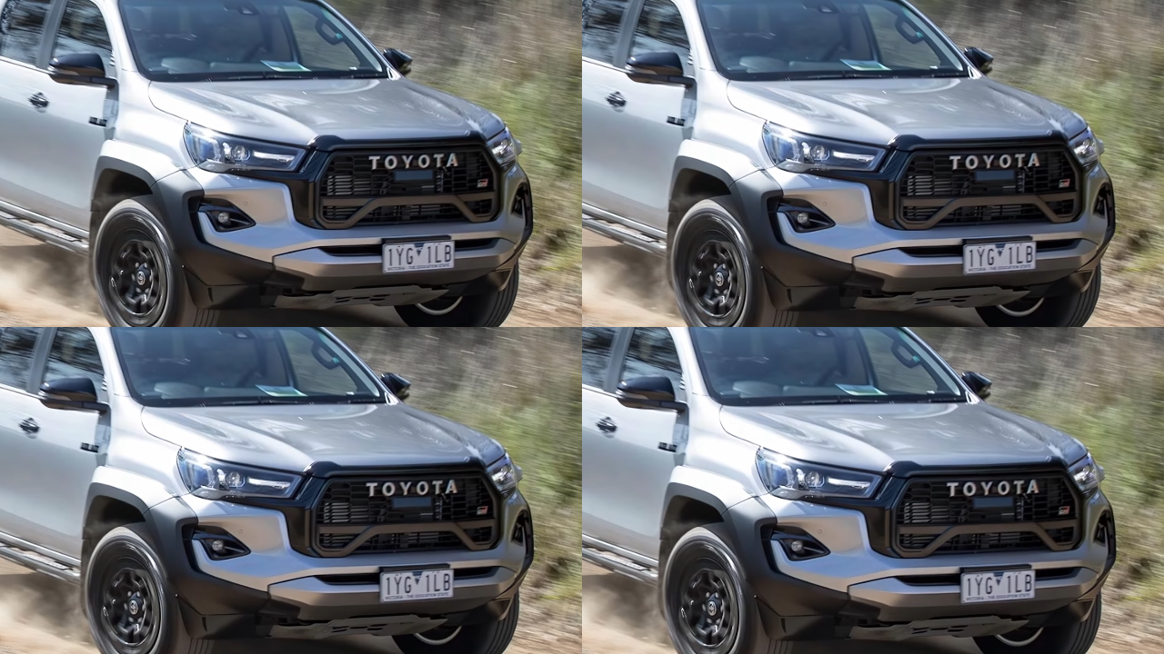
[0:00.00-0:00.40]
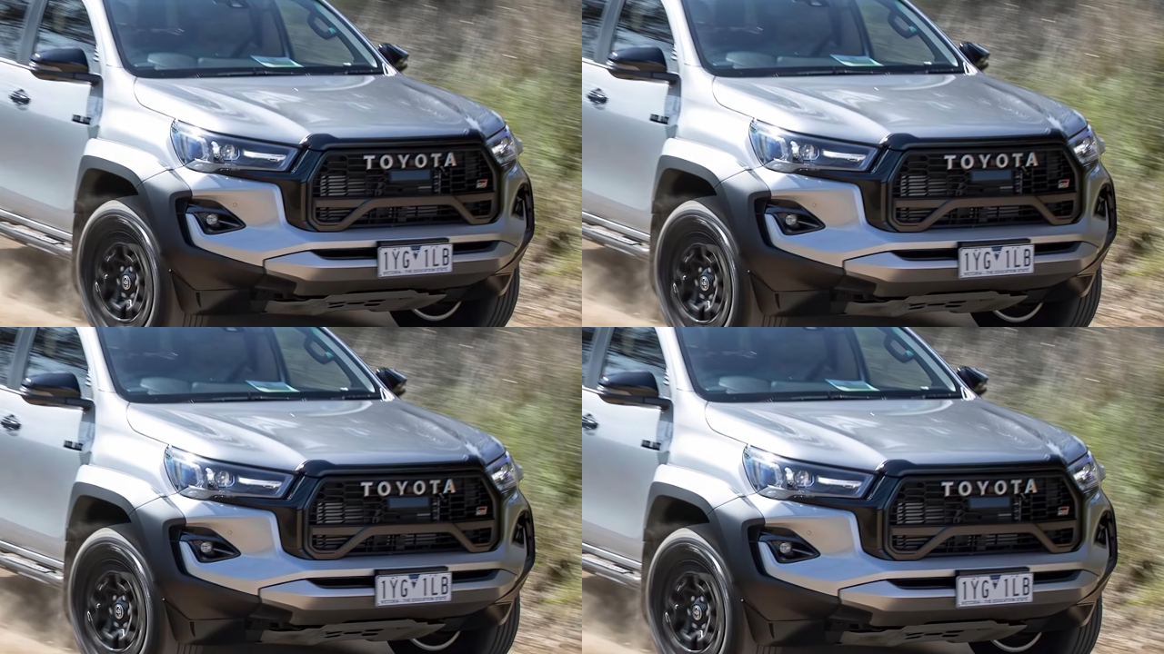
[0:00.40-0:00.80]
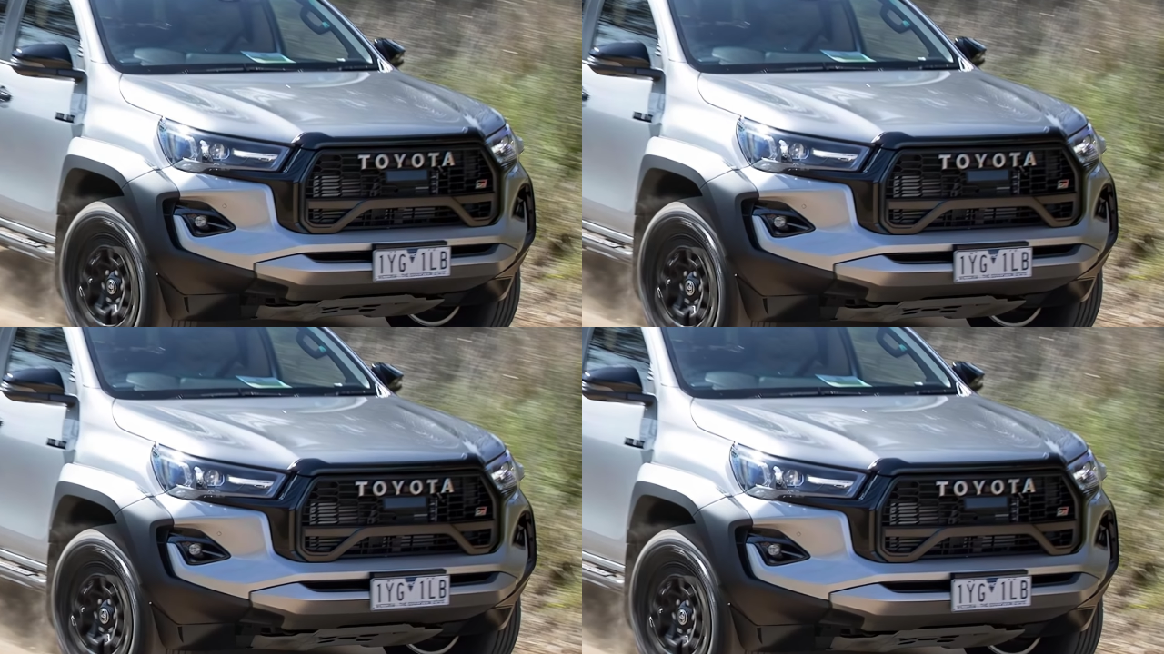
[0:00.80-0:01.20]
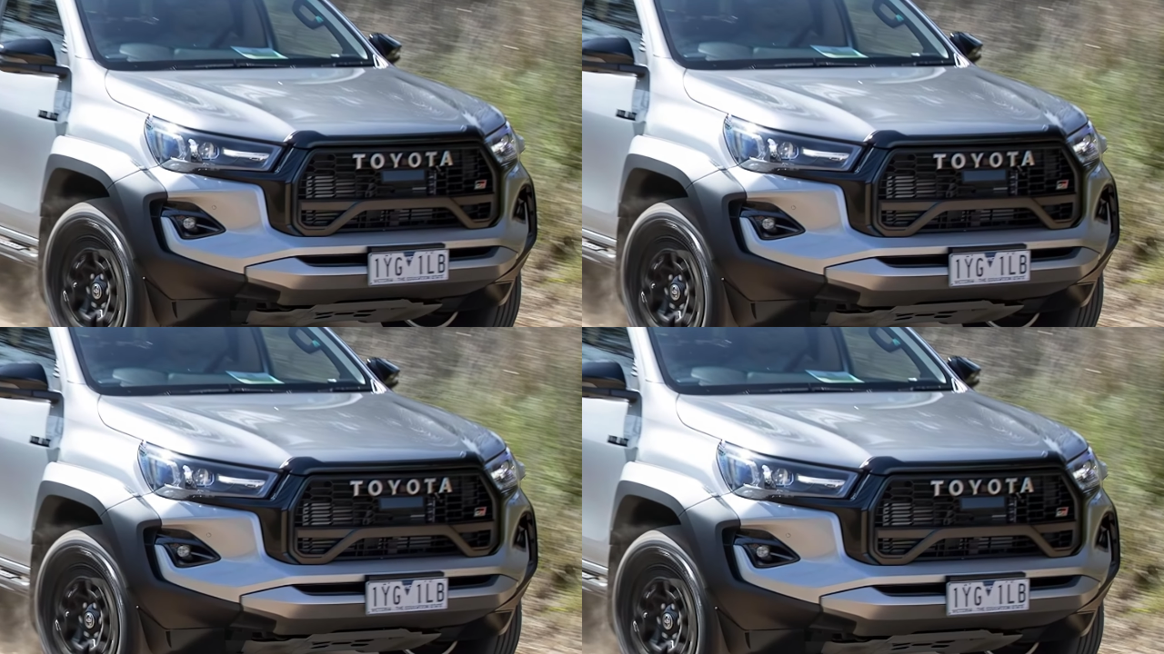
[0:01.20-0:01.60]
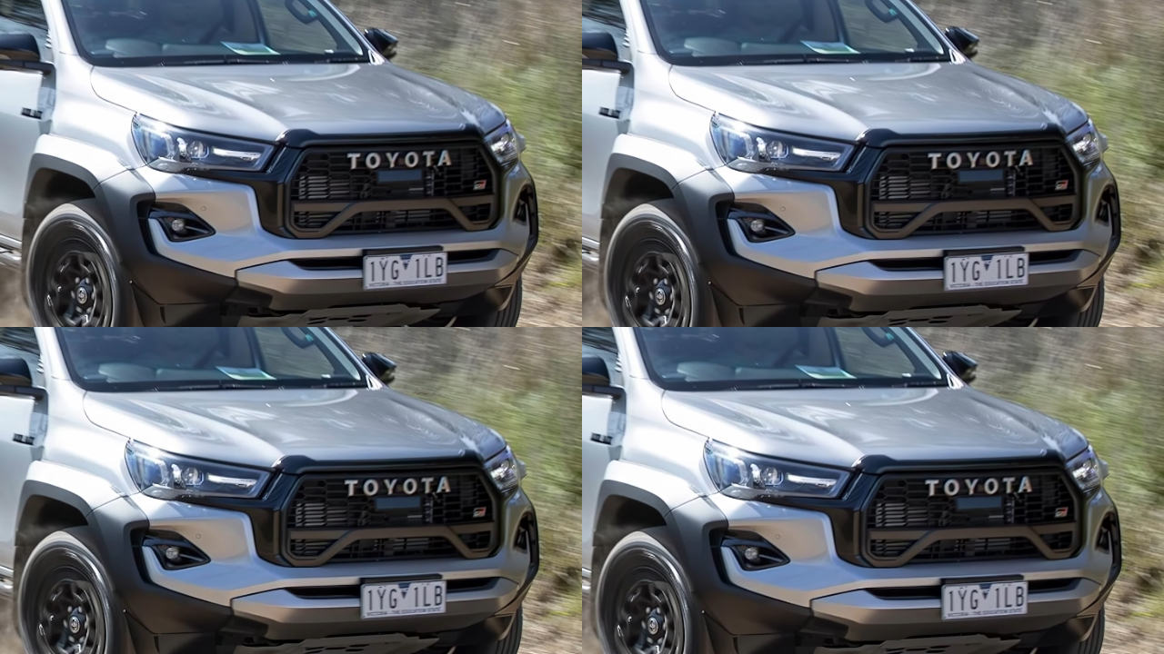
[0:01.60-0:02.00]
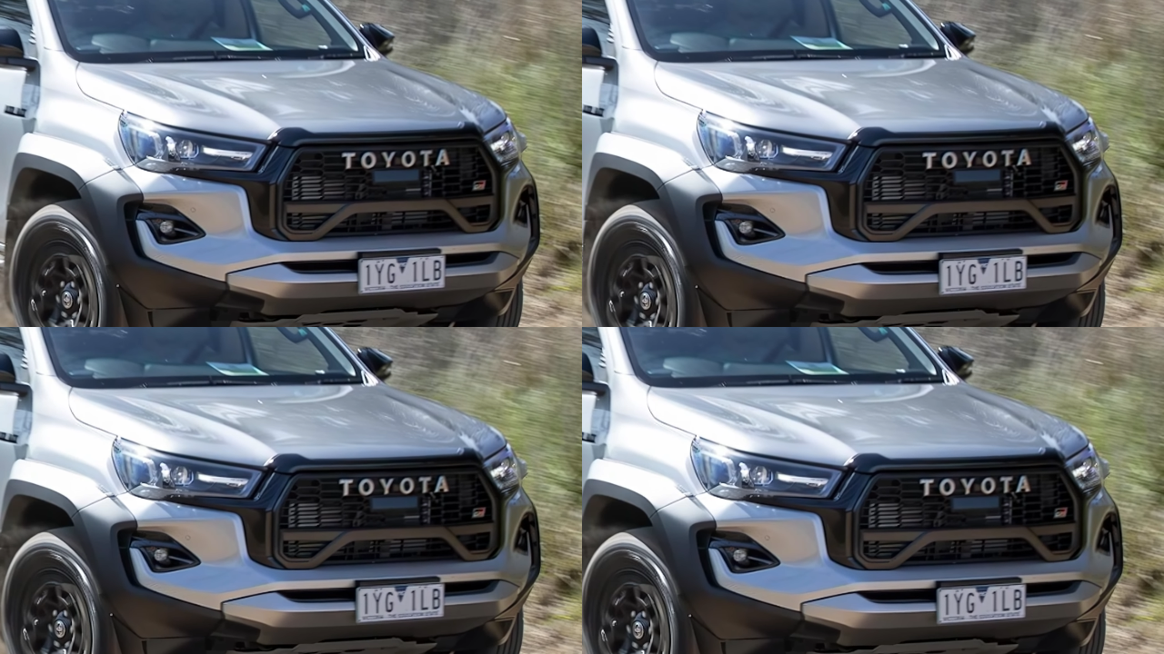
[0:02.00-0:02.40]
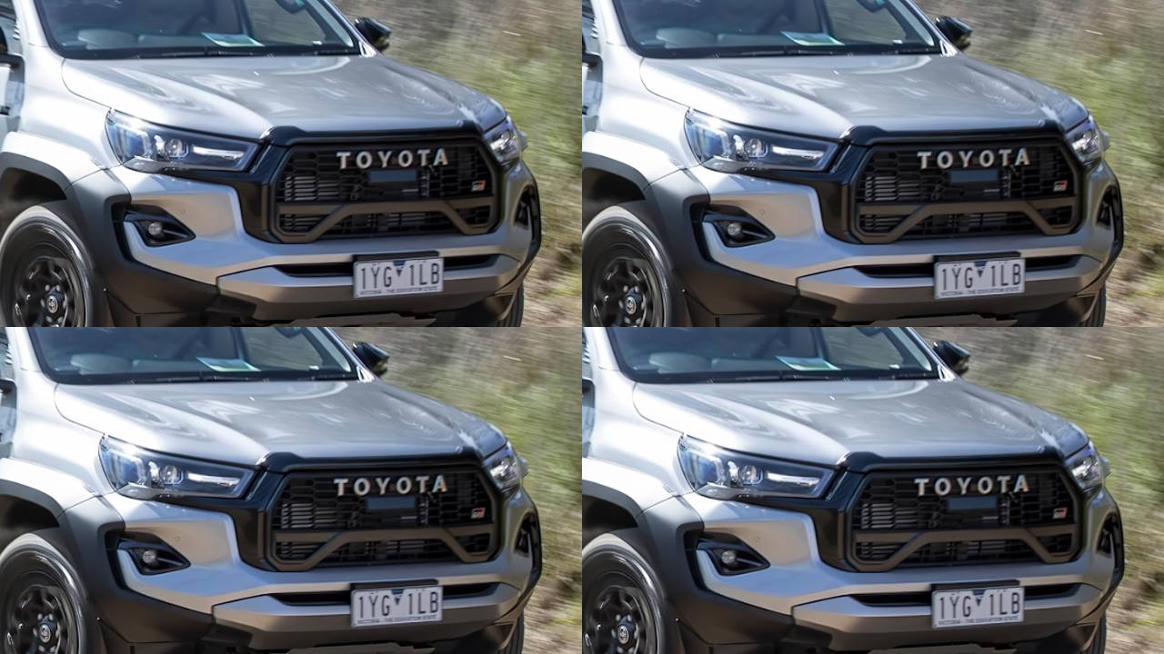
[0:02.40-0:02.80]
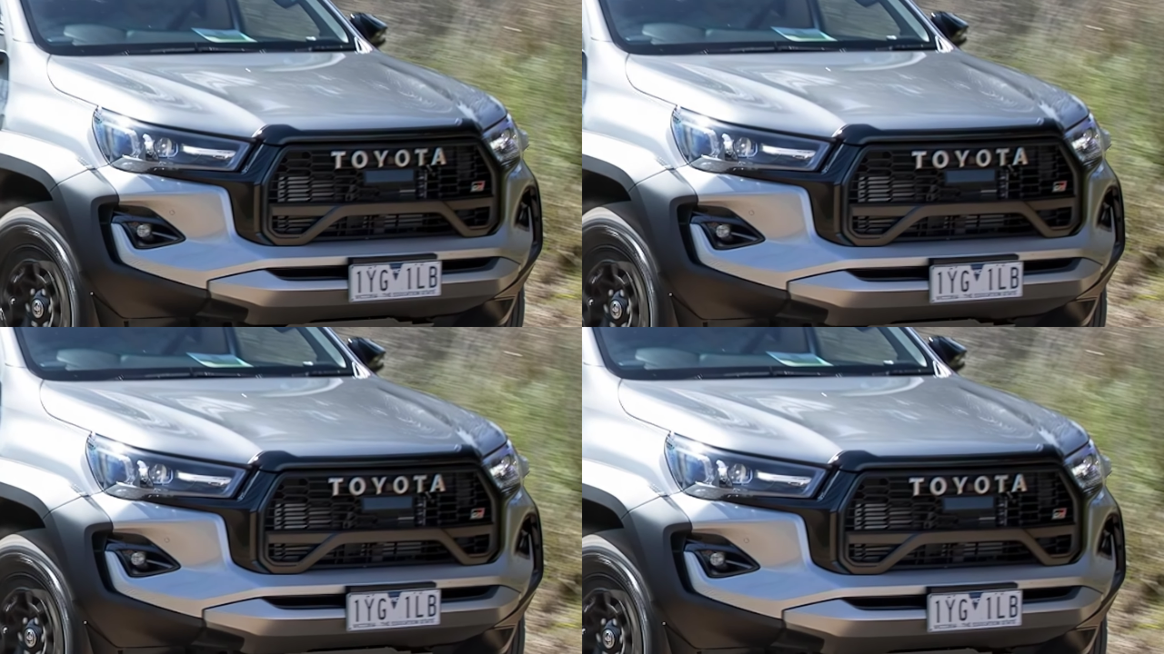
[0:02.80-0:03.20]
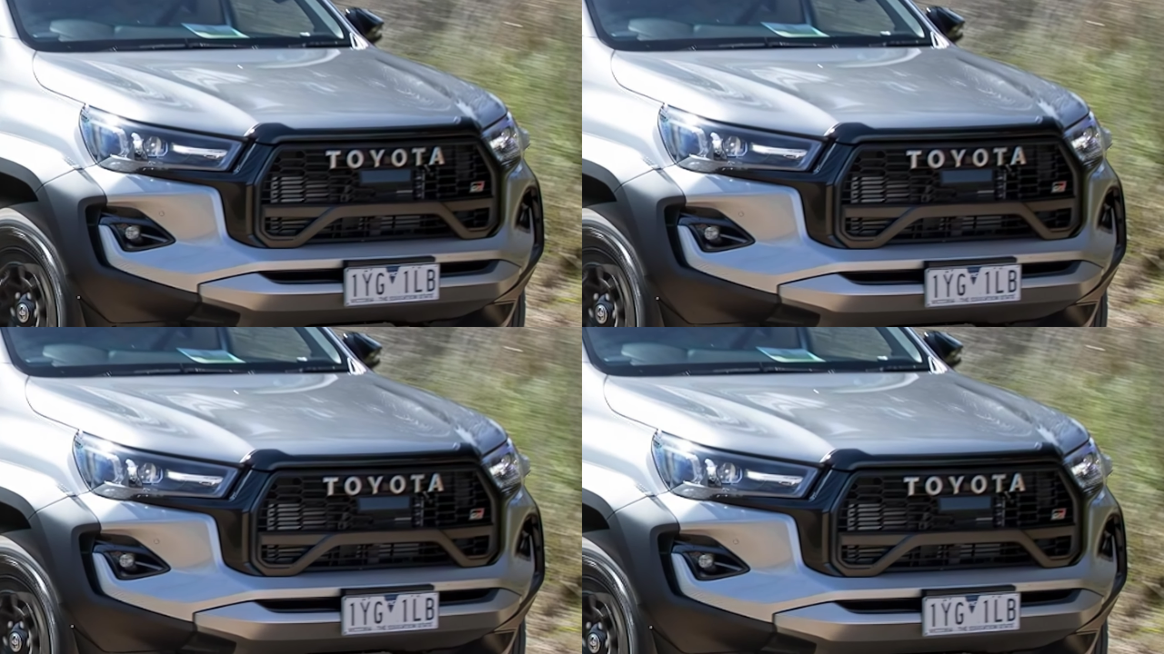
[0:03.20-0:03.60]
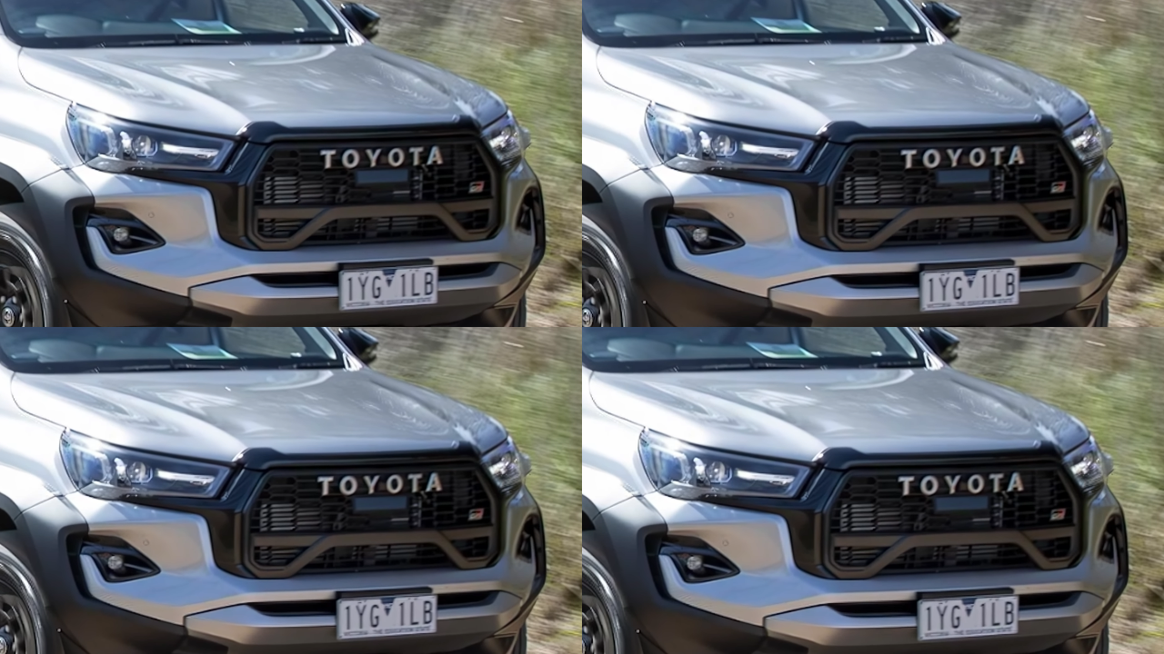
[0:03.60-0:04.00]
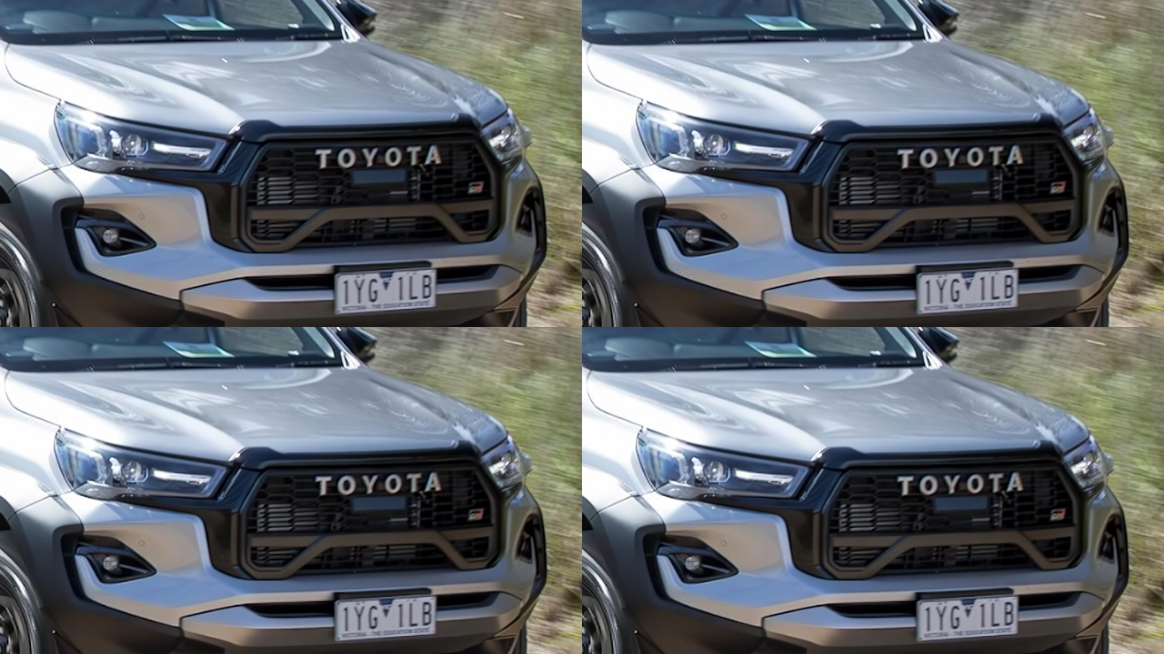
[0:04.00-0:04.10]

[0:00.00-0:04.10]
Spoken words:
[unreadable: no face in view]